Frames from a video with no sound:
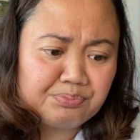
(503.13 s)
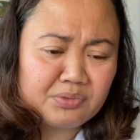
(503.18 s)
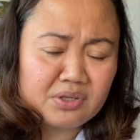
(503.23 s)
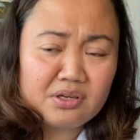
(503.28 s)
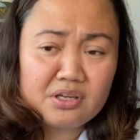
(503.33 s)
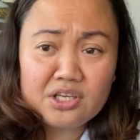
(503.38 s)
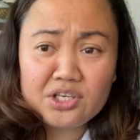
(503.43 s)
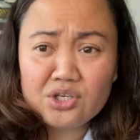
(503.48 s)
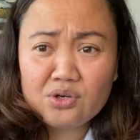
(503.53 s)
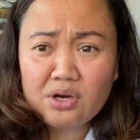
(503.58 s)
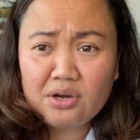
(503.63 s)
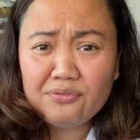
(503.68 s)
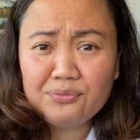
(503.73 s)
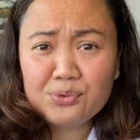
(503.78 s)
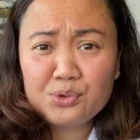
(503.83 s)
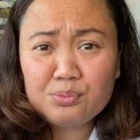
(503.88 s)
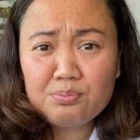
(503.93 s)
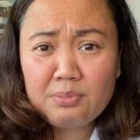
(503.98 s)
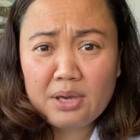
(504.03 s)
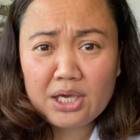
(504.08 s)
you have
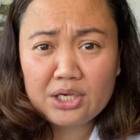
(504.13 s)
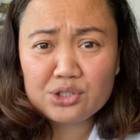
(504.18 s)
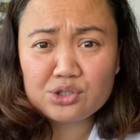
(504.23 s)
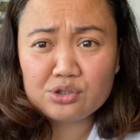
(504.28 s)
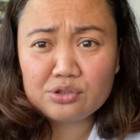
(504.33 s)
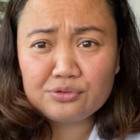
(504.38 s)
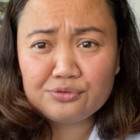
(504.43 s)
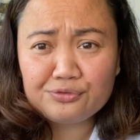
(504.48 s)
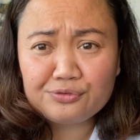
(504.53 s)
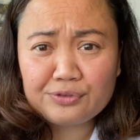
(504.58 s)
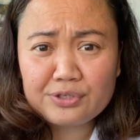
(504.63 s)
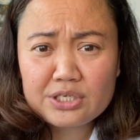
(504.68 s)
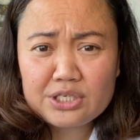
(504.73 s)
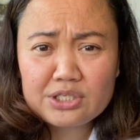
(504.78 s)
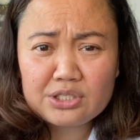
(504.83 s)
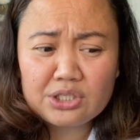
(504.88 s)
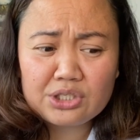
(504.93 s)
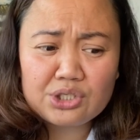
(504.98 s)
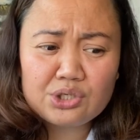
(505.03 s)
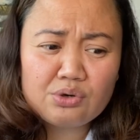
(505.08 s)
to make sure
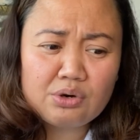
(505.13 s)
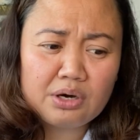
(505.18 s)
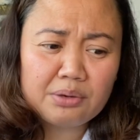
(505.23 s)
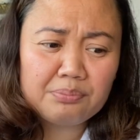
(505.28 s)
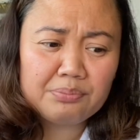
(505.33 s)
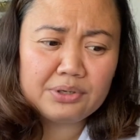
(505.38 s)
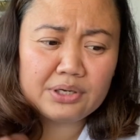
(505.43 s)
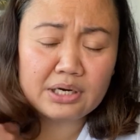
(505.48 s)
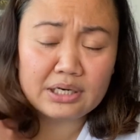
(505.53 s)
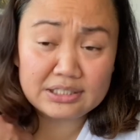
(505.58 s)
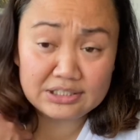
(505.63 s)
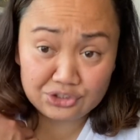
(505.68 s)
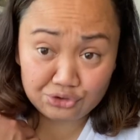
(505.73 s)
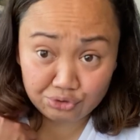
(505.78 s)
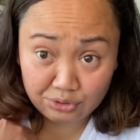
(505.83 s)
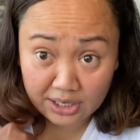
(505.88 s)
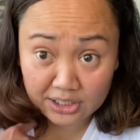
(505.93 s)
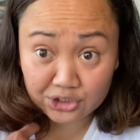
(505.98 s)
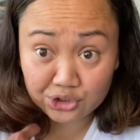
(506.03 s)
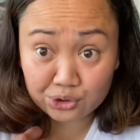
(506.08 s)
first that you have the
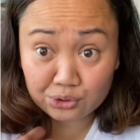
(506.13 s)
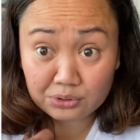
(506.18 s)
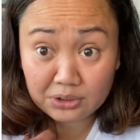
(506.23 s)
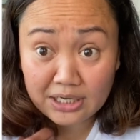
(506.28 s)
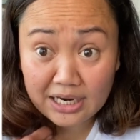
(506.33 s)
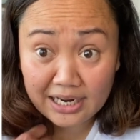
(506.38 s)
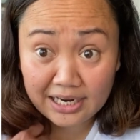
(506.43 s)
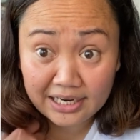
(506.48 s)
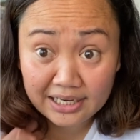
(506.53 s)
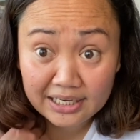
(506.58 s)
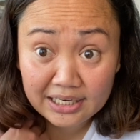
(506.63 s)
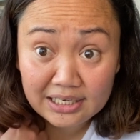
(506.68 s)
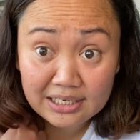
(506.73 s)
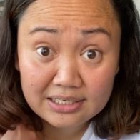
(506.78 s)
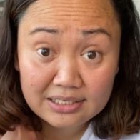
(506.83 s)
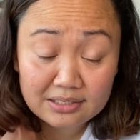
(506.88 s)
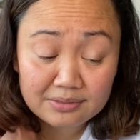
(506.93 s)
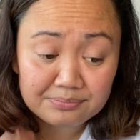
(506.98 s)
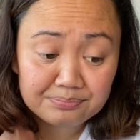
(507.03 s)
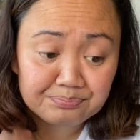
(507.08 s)
instruction
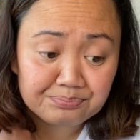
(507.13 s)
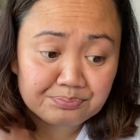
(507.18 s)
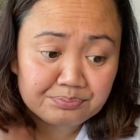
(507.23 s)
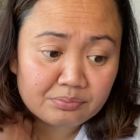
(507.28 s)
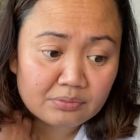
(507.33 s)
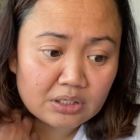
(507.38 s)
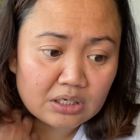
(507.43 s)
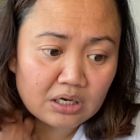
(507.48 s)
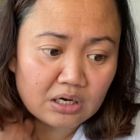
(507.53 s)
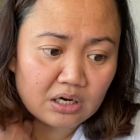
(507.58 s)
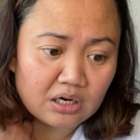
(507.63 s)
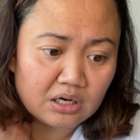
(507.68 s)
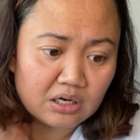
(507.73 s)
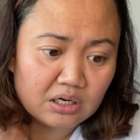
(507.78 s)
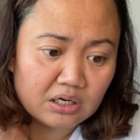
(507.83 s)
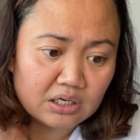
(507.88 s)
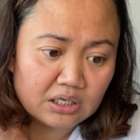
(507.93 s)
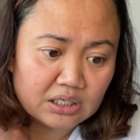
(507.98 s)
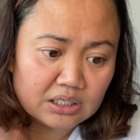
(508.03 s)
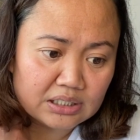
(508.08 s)
guide,
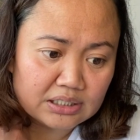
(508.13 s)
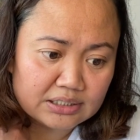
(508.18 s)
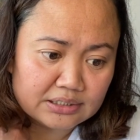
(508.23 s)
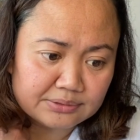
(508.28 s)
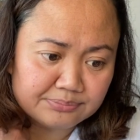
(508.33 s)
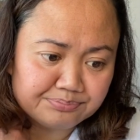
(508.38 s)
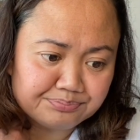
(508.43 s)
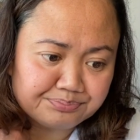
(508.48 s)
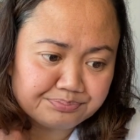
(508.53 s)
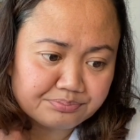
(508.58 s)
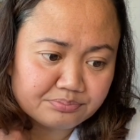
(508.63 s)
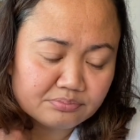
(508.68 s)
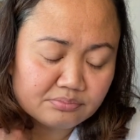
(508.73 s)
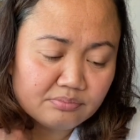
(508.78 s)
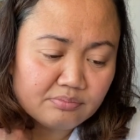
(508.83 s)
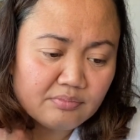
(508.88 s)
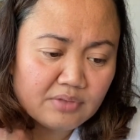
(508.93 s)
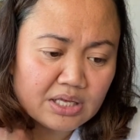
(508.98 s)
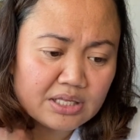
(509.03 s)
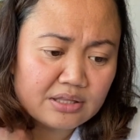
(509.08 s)

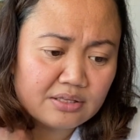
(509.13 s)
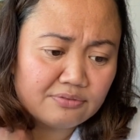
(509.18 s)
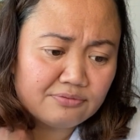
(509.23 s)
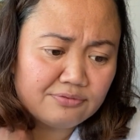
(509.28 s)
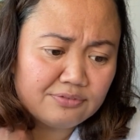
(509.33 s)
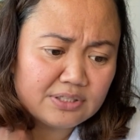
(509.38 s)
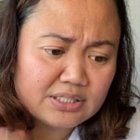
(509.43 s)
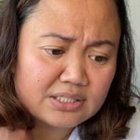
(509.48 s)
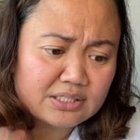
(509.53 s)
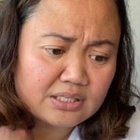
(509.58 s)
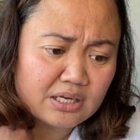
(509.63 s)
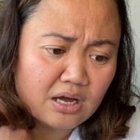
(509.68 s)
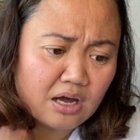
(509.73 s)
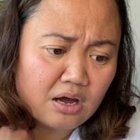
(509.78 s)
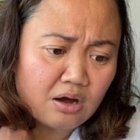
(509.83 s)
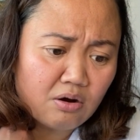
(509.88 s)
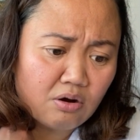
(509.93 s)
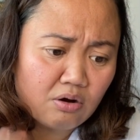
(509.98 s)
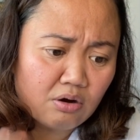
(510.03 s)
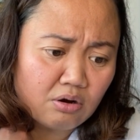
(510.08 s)
the
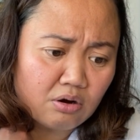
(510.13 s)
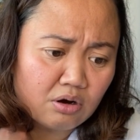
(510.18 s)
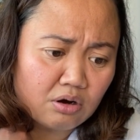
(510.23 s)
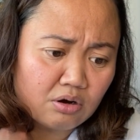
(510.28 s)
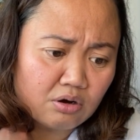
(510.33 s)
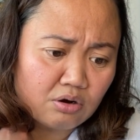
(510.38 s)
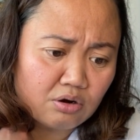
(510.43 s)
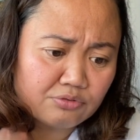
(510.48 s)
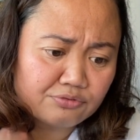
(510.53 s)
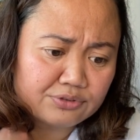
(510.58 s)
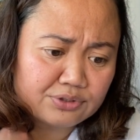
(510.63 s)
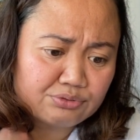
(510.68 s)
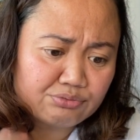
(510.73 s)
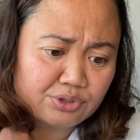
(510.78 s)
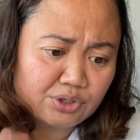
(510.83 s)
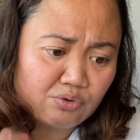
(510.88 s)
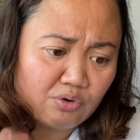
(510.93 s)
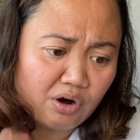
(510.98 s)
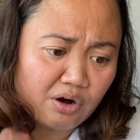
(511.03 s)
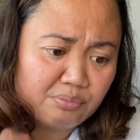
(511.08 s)
visa office
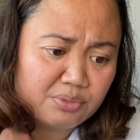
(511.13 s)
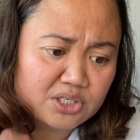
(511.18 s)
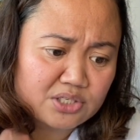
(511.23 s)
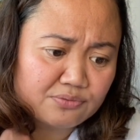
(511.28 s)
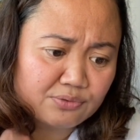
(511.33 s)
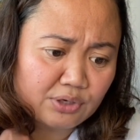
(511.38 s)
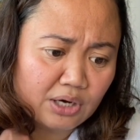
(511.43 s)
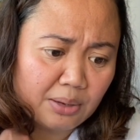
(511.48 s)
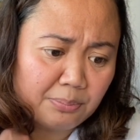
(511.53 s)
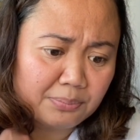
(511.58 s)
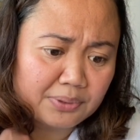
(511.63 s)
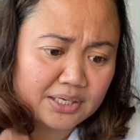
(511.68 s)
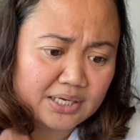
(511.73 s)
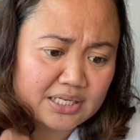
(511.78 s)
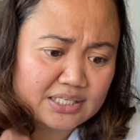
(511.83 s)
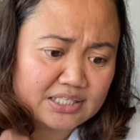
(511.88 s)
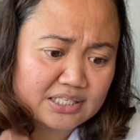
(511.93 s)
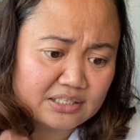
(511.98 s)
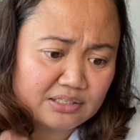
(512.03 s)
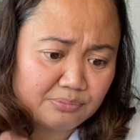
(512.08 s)
requirements for
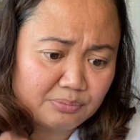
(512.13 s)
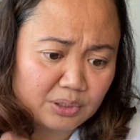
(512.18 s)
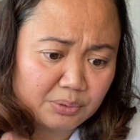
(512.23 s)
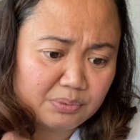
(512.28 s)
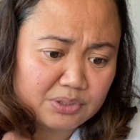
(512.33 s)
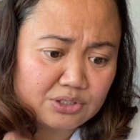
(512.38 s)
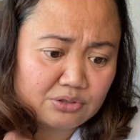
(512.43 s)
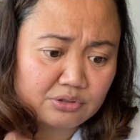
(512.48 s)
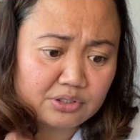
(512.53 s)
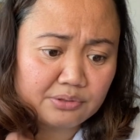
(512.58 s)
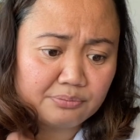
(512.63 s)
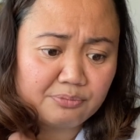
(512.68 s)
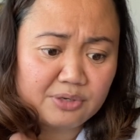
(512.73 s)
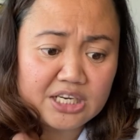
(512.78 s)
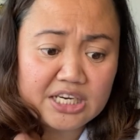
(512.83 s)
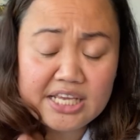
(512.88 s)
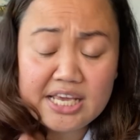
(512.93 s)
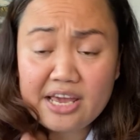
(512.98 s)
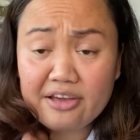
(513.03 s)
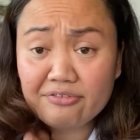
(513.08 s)
applicants in the Philippines, or the
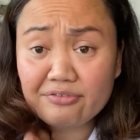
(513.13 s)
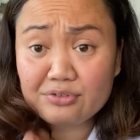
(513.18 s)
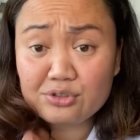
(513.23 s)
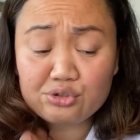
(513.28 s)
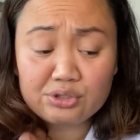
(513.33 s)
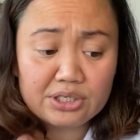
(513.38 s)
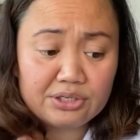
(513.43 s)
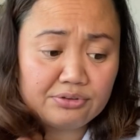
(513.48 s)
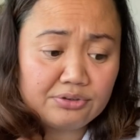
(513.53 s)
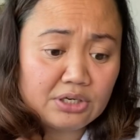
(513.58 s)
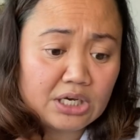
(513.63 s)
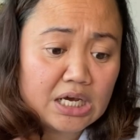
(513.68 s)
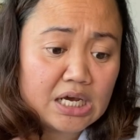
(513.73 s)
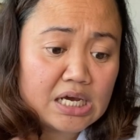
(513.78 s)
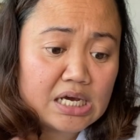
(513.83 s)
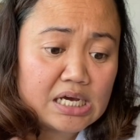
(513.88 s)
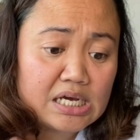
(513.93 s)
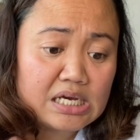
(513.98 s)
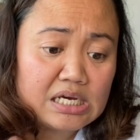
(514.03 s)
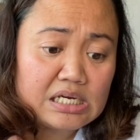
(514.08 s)
PDF
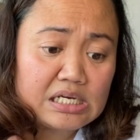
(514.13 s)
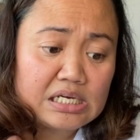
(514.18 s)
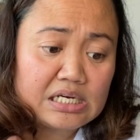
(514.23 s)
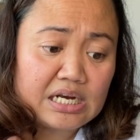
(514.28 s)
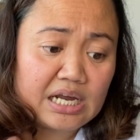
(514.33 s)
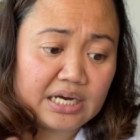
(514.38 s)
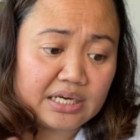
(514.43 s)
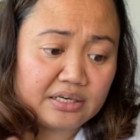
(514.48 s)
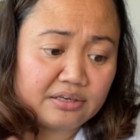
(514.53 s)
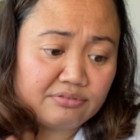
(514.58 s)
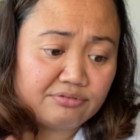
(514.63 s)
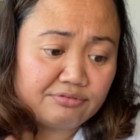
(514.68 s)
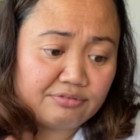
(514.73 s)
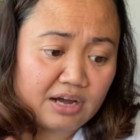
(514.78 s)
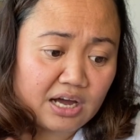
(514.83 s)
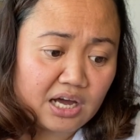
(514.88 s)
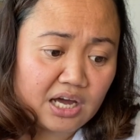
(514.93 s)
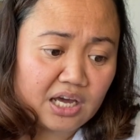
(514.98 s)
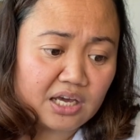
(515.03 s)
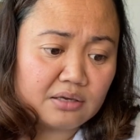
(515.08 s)

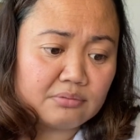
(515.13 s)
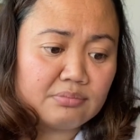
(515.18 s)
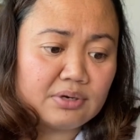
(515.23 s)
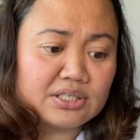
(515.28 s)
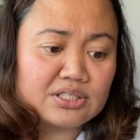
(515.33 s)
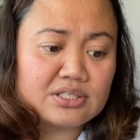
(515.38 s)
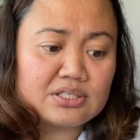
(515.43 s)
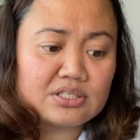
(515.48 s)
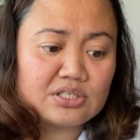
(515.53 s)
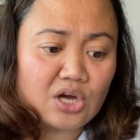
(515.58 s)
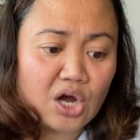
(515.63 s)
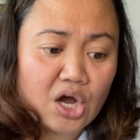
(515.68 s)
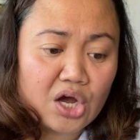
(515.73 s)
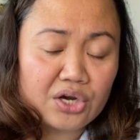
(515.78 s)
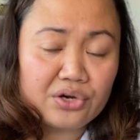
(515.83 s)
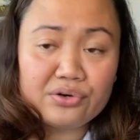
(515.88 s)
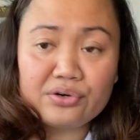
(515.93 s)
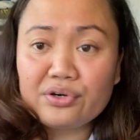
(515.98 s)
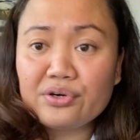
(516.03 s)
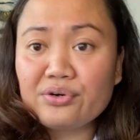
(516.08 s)
395, a
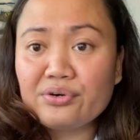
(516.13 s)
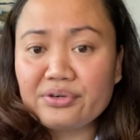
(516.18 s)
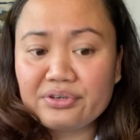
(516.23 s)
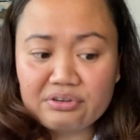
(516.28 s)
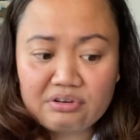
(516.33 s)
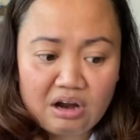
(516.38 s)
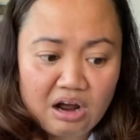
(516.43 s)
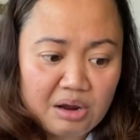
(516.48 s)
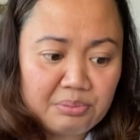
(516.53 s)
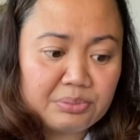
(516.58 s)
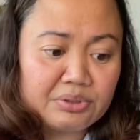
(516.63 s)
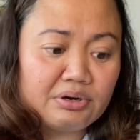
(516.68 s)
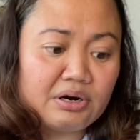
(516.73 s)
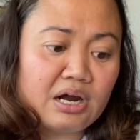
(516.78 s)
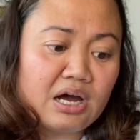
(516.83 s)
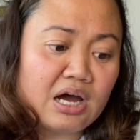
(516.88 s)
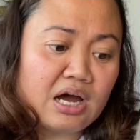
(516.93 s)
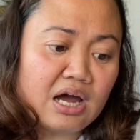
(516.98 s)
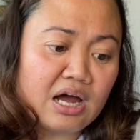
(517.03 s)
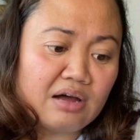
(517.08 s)
scanner or
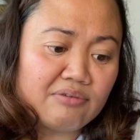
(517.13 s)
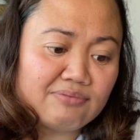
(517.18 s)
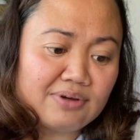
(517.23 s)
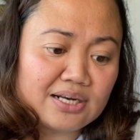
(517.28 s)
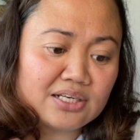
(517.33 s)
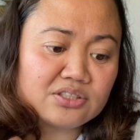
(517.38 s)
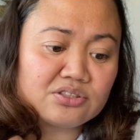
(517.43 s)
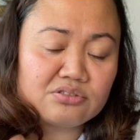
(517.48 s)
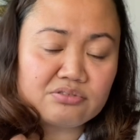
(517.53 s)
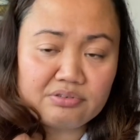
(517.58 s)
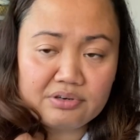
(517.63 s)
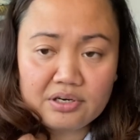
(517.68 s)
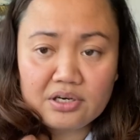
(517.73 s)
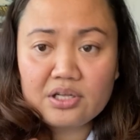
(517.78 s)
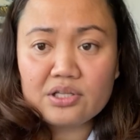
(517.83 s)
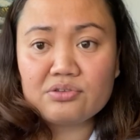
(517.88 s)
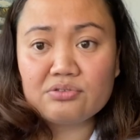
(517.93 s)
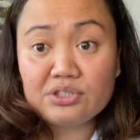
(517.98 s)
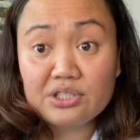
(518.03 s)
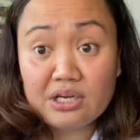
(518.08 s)
camera, a valid
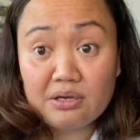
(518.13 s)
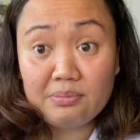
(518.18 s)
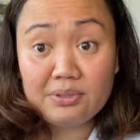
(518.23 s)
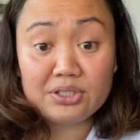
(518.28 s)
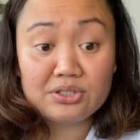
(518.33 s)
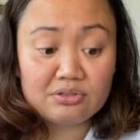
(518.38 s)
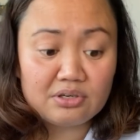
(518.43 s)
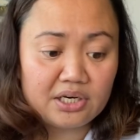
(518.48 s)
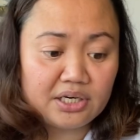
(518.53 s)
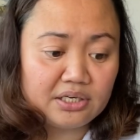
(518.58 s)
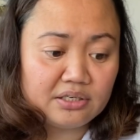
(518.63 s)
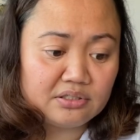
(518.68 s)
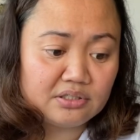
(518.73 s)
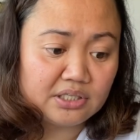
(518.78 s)
credit or debit card.